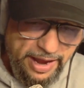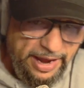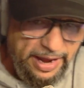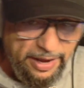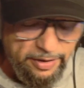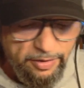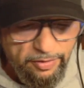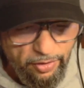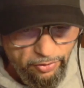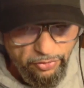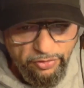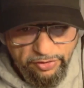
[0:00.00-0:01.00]
and
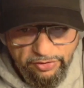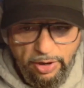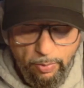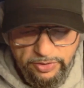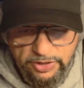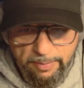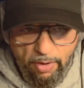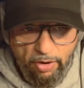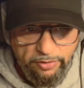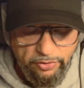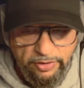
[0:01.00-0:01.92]
those are distinguishing marks or